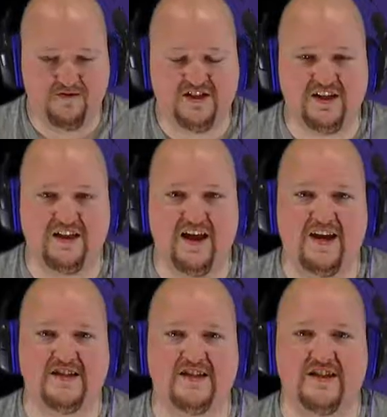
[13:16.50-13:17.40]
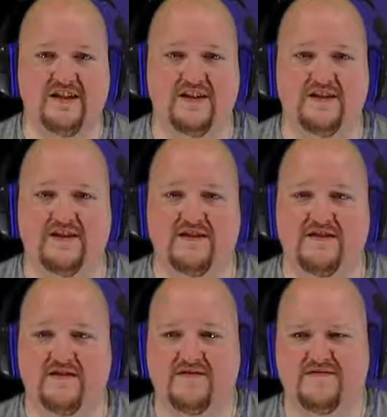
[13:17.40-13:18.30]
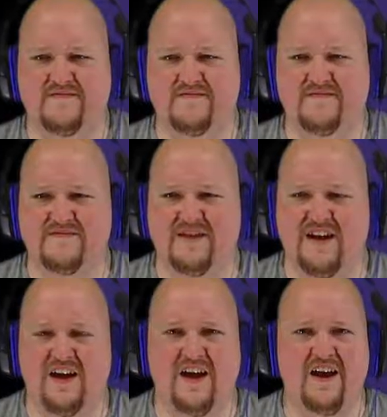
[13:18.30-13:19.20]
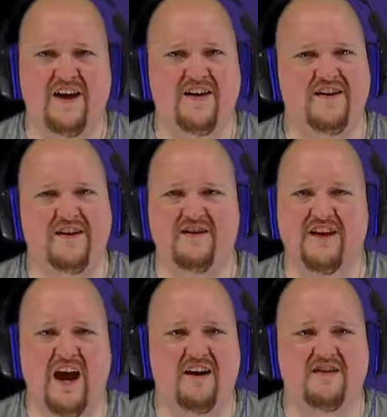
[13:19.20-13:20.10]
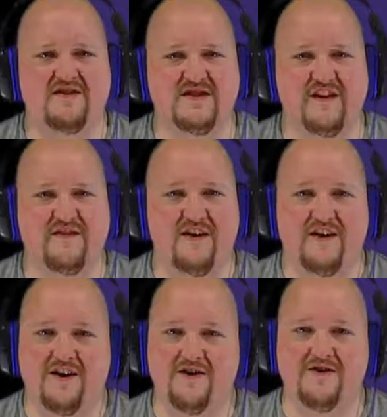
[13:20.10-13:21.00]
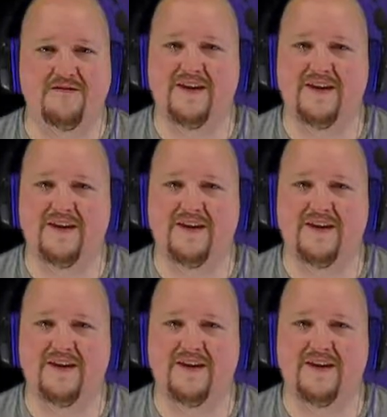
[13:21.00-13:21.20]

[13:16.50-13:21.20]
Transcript: with Celeste and uh, your character and stuff. Oh,